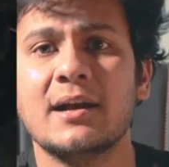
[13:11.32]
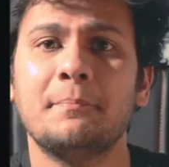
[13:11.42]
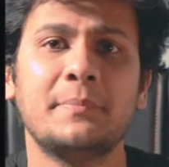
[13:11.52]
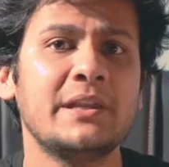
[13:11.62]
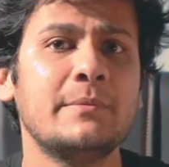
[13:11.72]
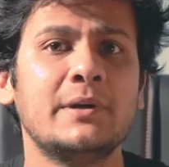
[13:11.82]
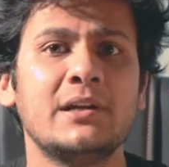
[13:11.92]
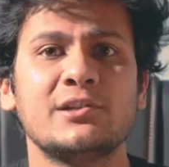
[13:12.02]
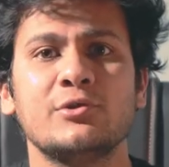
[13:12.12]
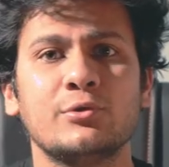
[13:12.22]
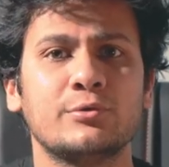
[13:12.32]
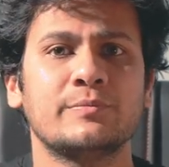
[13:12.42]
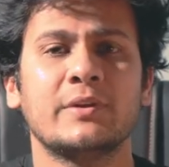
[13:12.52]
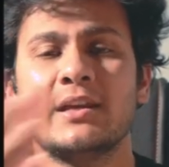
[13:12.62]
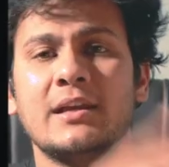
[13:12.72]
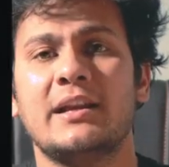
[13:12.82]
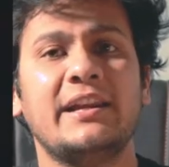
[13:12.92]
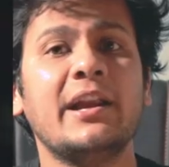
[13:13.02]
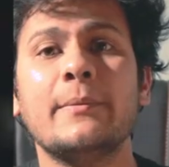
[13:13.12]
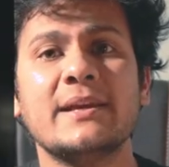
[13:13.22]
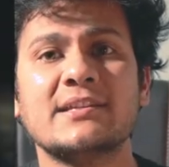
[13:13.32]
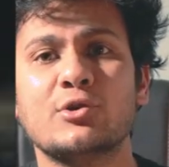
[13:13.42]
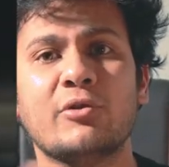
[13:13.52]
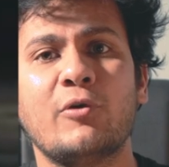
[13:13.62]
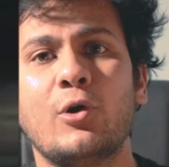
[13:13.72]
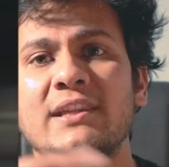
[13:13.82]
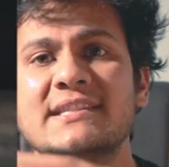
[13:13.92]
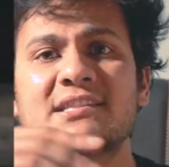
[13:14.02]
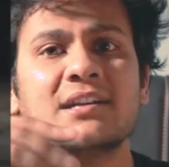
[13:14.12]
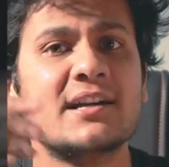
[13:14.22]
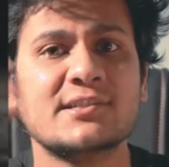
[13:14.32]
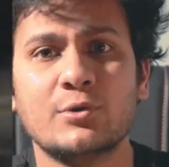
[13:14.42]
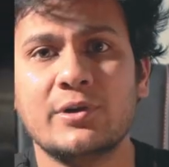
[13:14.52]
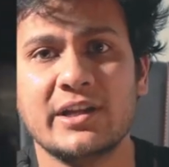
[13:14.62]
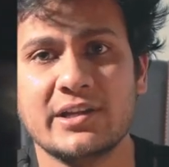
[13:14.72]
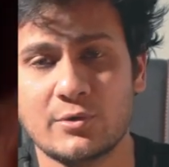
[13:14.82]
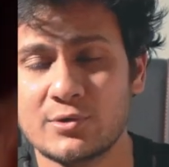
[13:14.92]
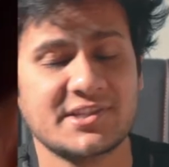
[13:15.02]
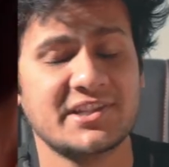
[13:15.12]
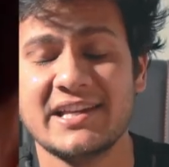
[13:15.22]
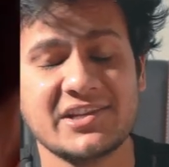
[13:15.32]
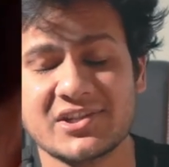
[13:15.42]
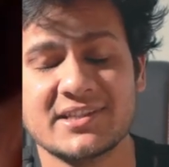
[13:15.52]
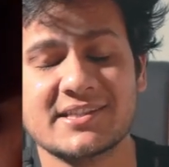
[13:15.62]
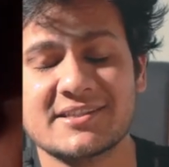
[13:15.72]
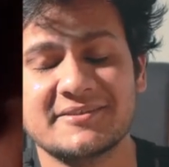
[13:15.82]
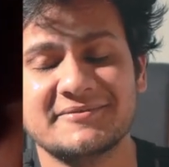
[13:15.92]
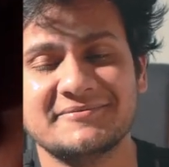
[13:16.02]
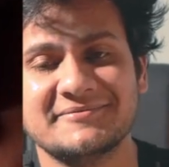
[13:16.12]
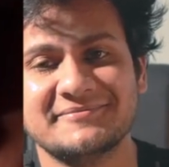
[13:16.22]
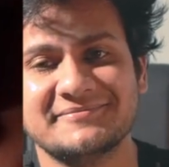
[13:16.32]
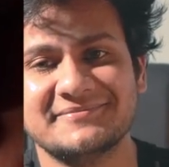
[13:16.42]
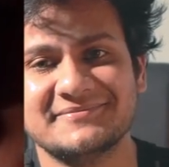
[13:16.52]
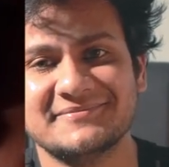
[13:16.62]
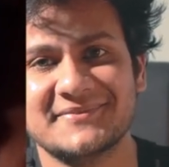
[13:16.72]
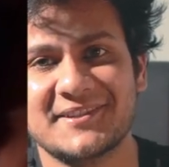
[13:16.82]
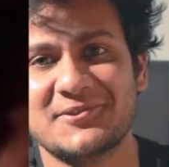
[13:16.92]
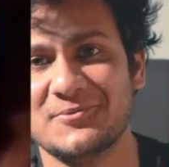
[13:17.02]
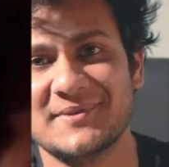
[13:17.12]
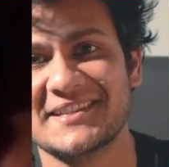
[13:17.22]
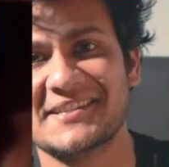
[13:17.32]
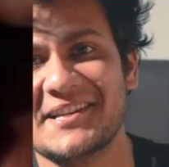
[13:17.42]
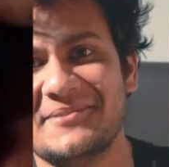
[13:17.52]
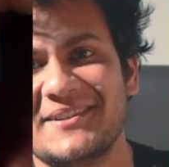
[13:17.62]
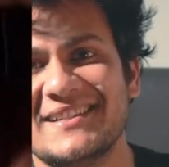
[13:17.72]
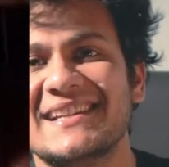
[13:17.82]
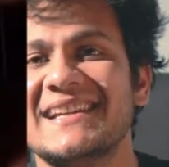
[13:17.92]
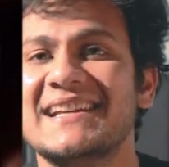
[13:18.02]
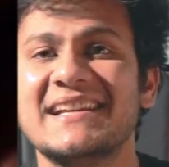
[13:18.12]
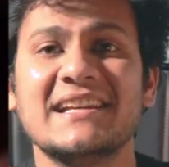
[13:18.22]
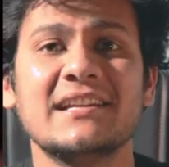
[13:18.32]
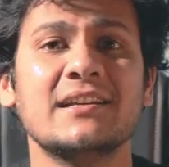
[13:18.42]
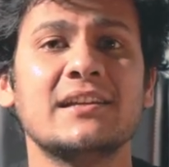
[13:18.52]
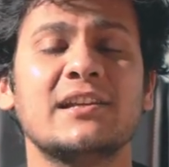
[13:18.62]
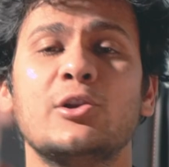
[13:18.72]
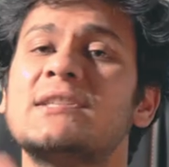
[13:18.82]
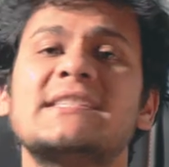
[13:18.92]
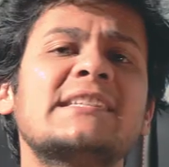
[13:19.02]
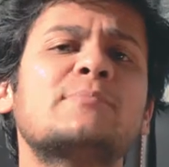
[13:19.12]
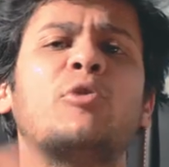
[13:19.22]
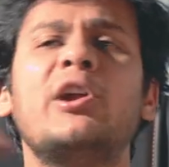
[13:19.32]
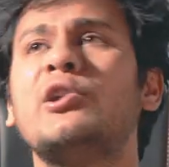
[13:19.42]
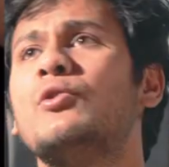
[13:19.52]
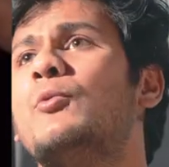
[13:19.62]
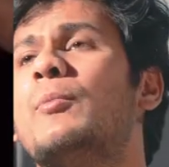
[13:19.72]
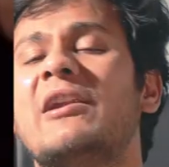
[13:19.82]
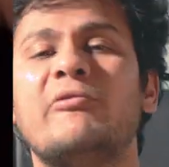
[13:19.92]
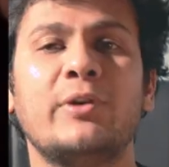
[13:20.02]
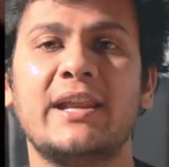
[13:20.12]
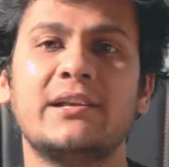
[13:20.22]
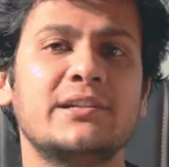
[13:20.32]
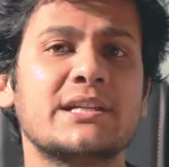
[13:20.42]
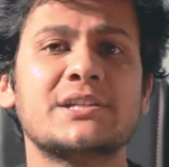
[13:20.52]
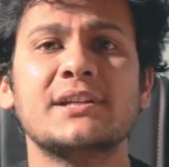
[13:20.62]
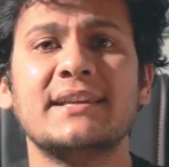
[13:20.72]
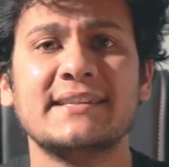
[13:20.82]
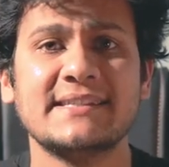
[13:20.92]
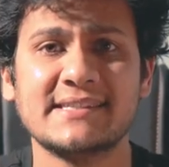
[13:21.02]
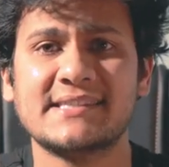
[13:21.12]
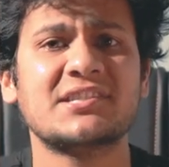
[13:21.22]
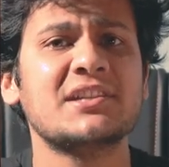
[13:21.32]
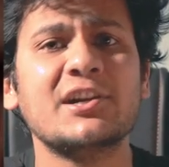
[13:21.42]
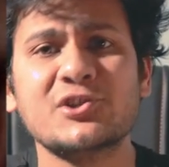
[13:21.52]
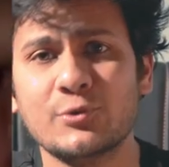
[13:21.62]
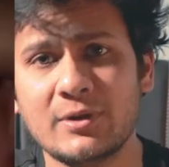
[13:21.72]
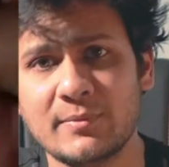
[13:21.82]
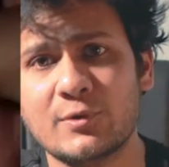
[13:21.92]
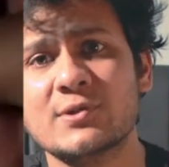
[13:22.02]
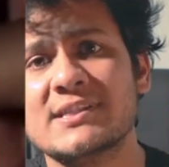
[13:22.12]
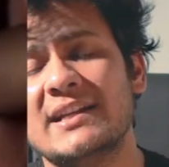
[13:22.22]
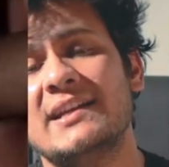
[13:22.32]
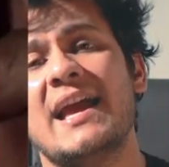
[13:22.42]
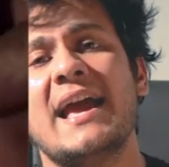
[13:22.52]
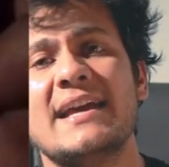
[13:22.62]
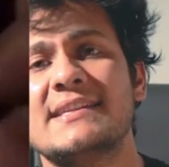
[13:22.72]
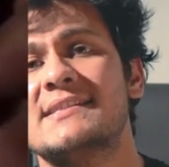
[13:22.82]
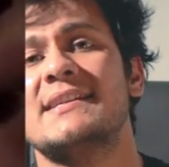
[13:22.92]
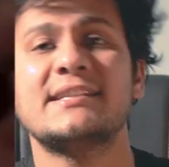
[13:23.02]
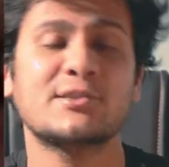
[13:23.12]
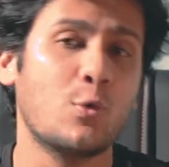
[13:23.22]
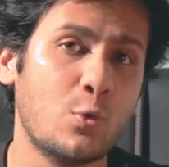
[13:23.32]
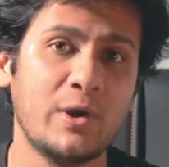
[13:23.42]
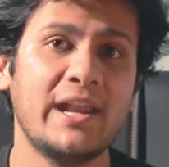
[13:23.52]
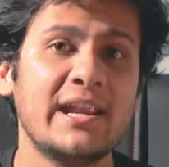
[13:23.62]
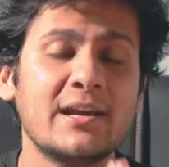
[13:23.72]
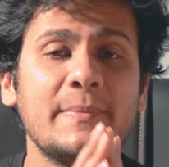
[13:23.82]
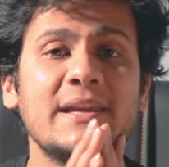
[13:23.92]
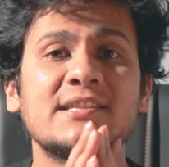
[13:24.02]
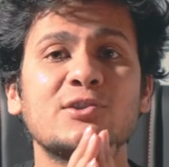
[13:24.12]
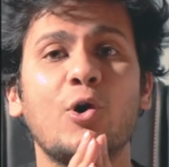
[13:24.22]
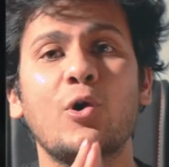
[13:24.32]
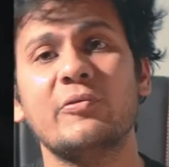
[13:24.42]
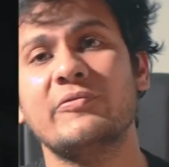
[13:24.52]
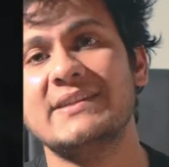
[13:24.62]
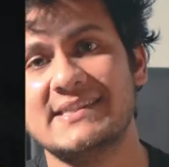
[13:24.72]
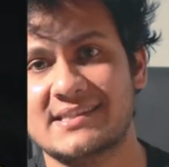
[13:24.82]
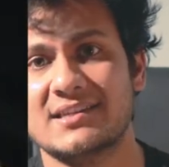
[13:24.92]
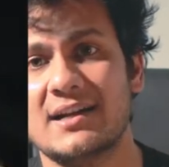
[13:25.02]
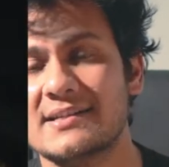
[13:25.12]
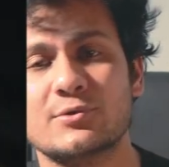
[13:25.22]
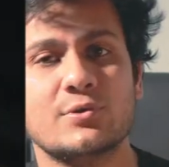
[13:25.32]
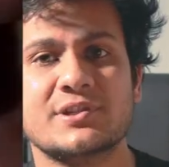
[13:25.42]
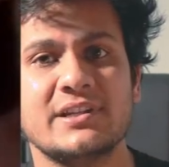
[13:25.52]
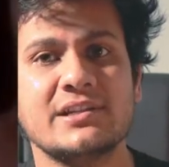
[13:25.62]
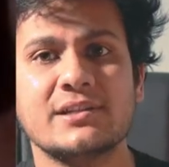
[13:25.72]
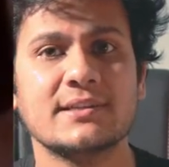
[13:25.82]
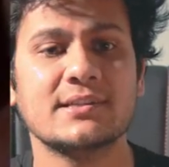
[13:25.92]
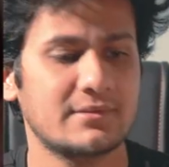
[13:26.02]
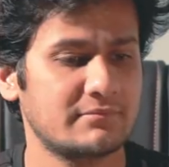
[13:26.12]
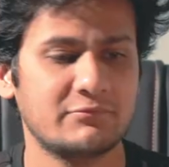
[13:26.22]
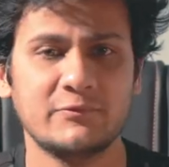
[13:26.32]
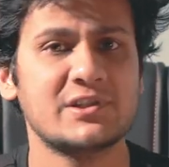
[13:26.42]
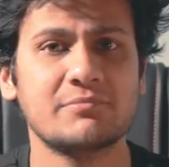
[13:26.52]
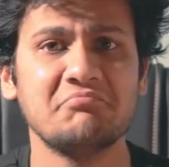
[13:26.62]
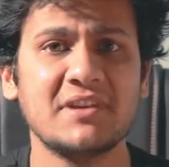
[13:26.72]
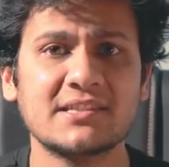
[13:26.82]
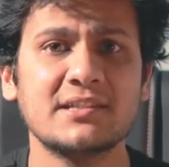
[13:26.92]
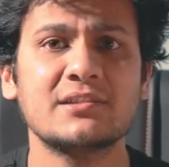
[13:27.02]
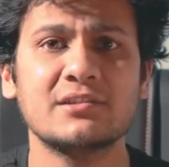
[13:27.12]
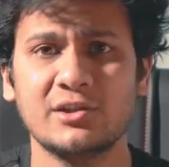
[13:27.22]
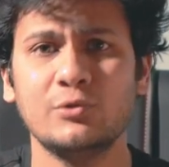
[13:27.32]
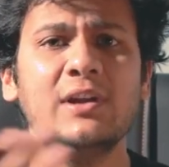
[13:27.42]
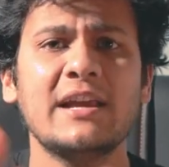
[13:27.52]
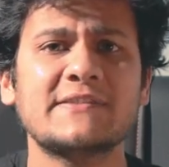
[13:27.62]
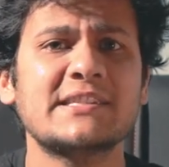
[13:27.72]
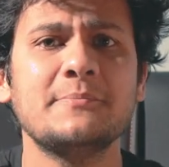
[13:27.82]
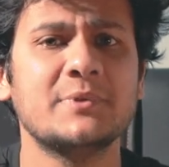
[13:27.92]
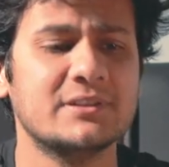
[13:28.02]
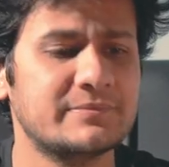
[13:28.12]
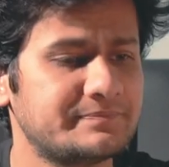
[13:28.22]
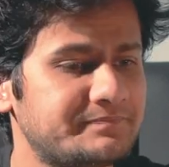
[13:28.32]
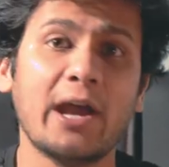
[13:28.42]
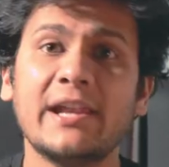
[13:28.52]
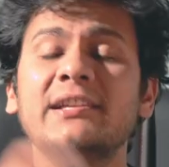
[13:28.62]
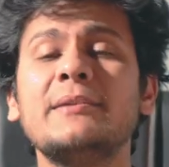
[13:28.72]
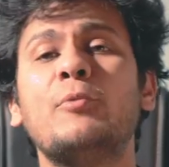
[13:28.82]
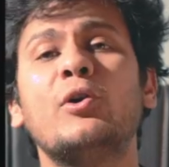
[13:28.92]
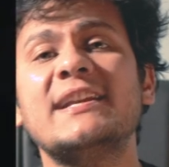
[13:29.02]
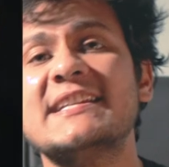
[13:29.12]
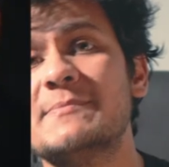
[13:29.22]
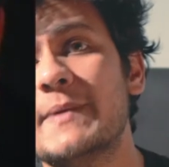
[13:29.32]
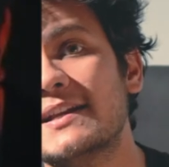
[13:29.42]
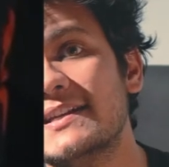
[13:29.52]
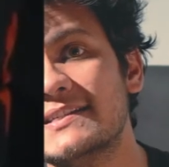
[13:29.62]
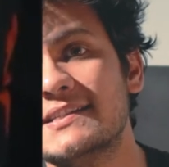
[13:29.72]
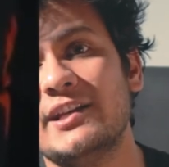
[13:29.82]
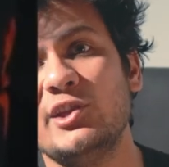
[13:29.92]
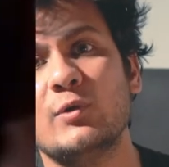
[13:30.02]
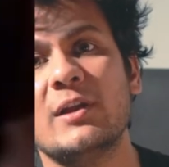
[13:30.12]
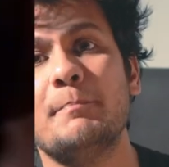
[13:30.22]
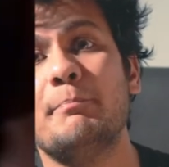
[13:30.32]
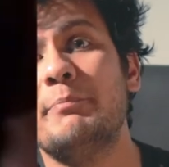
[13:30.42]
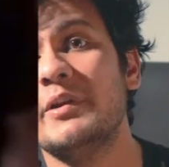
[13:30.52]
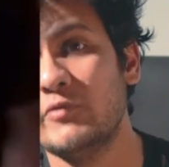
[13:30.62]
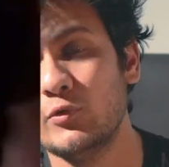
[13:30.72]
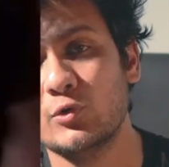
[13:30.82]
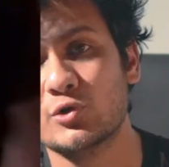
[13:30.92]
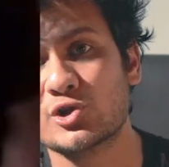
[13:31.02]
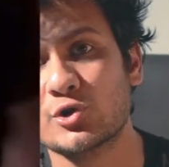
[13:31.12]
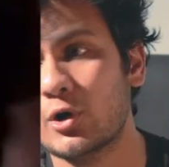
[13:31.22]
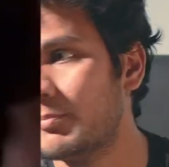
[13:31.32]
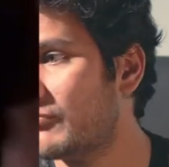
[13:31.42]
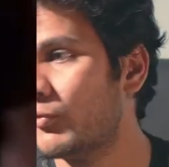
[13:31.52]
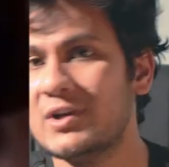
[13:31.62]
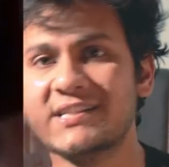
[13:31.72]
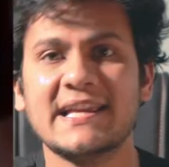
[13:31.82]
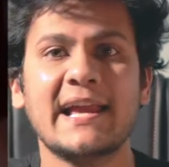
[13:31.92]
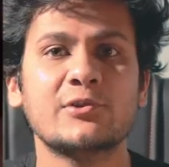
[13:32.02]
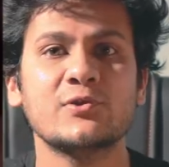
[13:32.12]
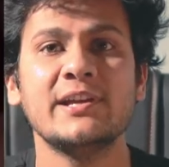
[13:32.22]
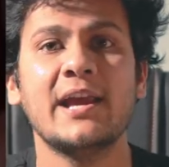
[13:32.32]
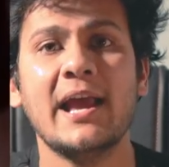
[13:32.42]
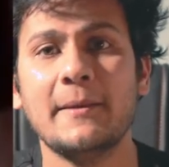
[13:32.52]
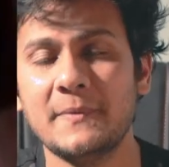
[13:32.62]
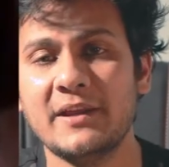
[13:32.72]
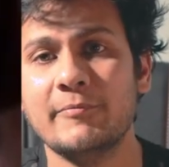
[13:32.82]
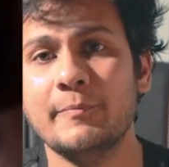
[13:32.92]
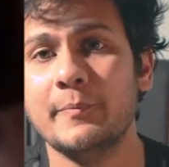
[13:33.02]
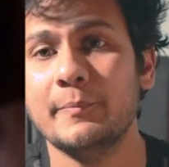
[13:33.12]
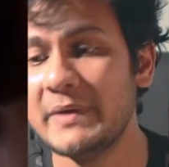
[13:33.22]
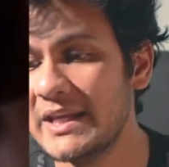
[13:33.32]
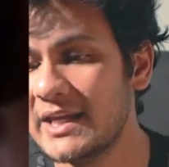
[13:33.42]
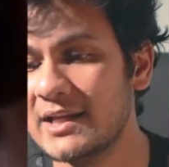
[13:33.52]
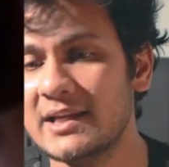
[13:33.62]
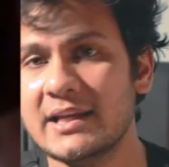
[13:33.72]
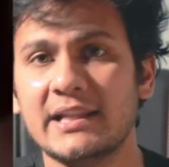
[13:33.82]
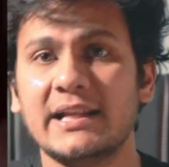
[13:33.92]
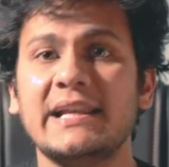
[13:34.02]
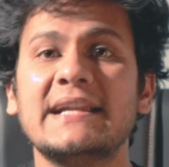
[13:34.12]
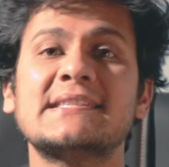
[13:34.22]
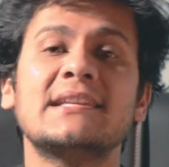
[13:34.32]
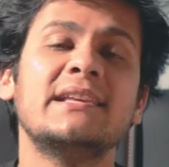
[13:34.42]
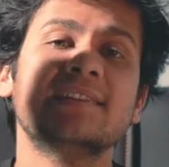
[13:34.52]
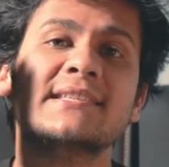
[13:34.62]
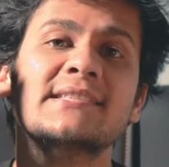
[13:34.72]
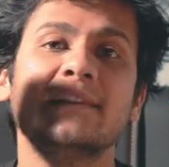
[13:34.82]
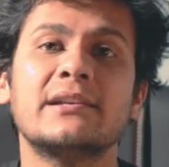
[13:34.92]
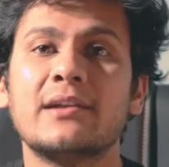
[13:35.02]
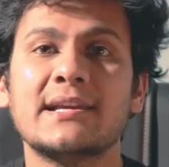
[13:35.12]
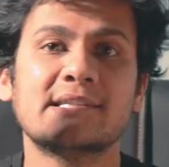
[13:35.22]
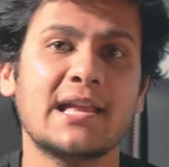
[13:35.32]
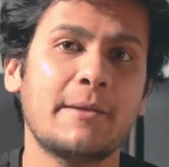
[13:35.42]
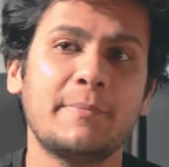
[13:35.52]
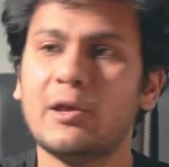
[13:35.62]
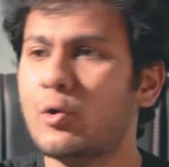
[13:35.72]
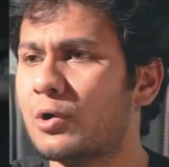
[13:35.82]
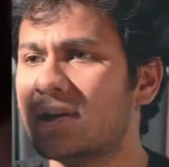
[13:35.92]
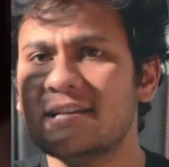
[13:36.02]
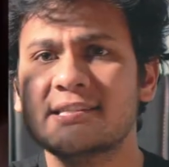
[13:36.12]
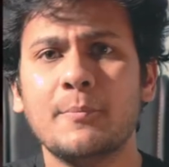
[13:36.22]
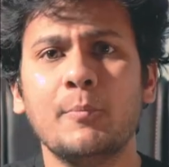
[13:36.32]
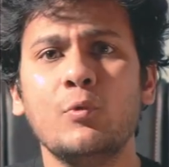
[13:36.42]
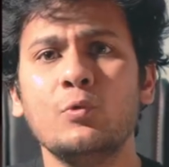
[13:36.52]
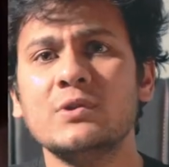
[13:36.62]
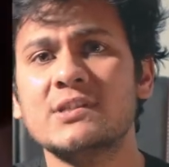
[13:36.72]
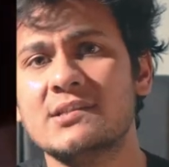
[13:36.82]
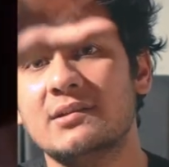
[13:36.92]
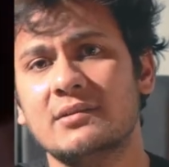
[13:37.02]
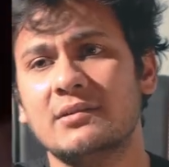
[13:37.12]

a pre-built database of all the stars constellations. Too much excitement. Now it says point your mobile phone in any direction and just start shooting, because it has its own database of stars constellations, which makes it your life simpler. Now, another important aspect is that you can preview your shot before it's actually happening, meaning that let's say there is a sunrise happening or there is a moon's